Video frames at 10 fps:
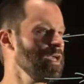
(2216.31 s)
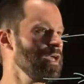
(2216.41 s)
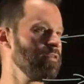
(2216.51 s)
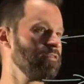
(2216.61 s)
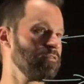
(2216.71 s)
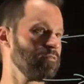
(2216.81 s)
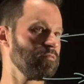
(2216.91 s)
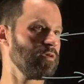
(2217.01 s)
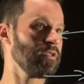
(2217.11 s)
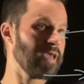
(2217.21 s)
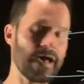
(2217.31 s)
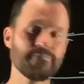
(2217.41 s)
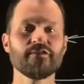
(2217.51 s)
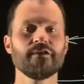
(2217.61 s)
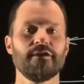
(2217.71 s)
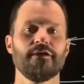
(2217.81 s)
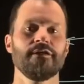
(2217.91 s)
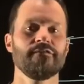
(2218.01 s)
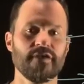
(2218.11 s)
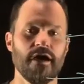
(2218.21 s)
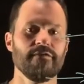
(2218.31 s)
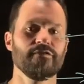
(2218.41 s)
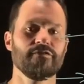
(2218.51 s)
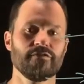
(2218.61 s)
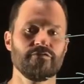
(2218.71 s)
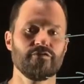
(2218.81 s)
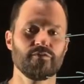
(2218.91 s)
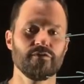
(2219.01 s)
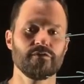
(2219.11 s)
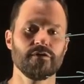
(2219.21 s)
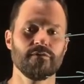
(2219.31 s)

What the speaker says: is encapsulated inside of the service broker.